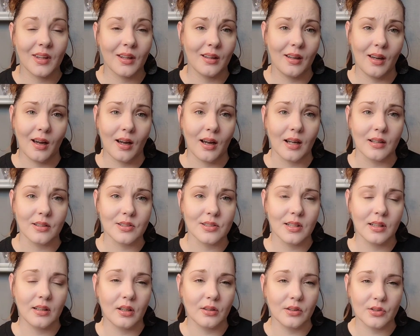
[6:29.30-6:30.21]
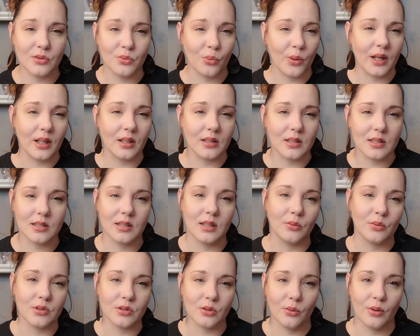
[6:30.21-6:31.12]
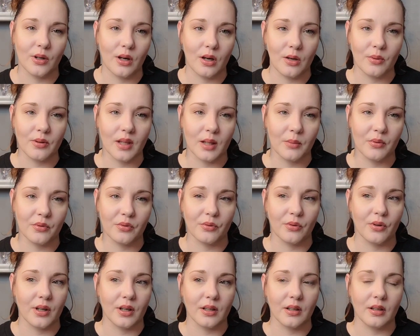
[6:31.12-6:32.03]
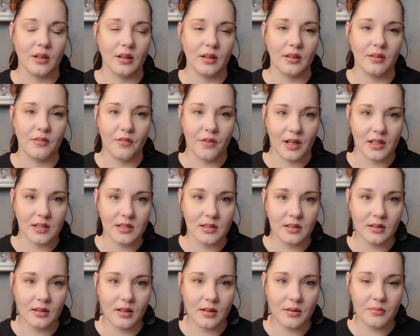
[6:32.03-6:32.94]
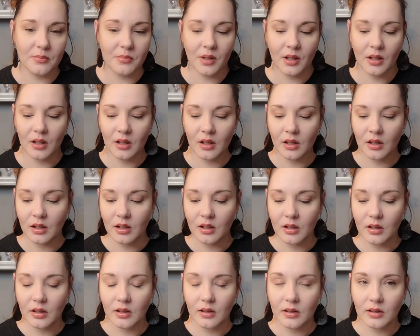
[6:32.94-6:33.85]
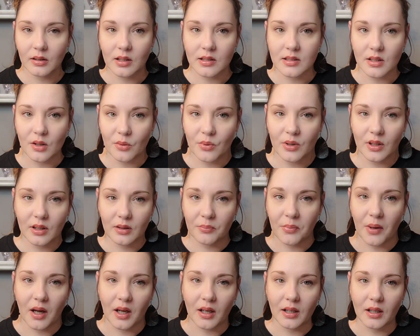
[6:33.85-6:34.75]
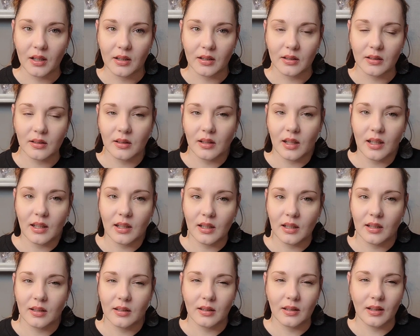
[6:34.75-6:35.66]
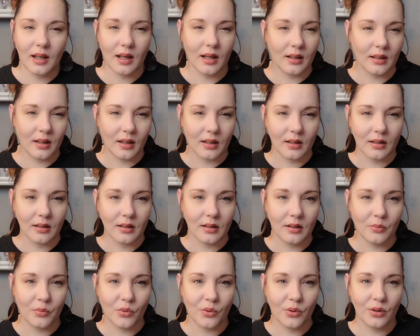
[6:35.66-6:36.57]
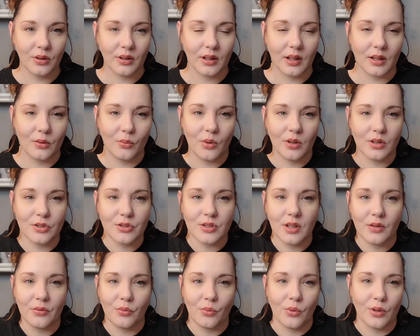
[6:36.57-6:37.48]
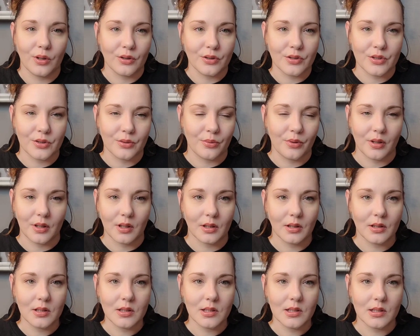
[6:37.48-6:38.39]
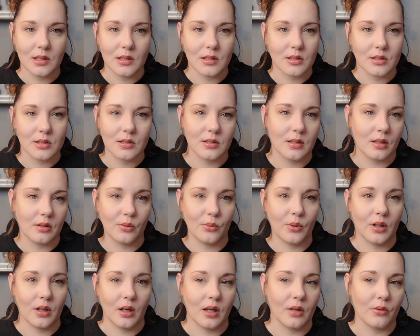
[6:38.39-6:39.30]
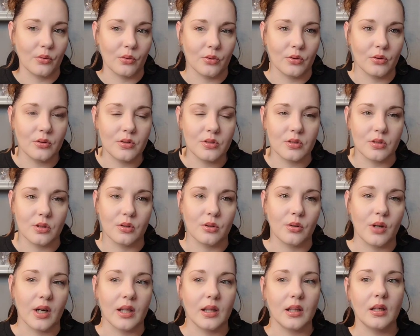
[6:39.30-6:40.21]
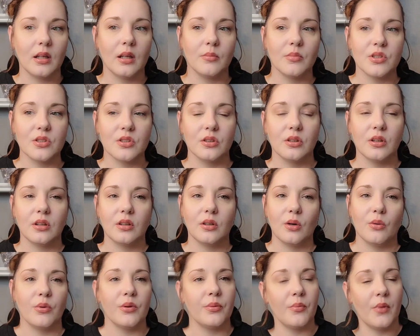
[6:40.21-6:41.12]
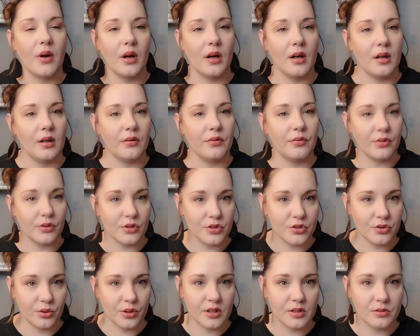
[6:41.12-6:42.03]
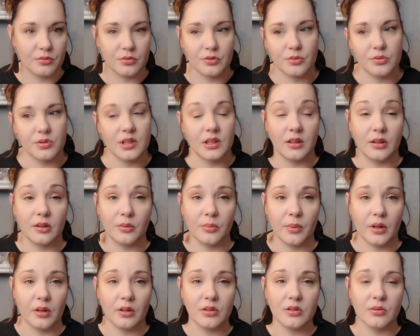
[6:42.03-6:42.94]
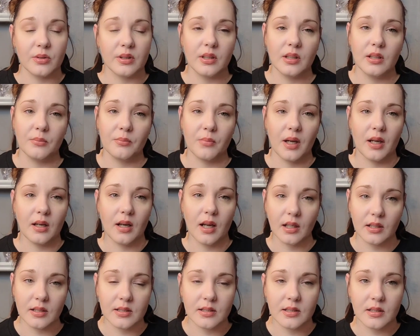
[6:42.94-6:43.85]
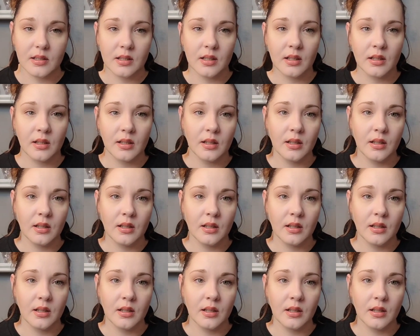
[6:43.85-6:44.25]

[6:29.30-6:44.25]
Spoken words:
yeah, I just think I'll just wait to see what's going on with that before I invest in them. Because I don't want to buy it, like it, and then can't get it anymore. Like, I don't want to just have one or two things. This is not the way I roll. So I think I'm just going to go with my first choice, which was Glitter Bell. So I think my next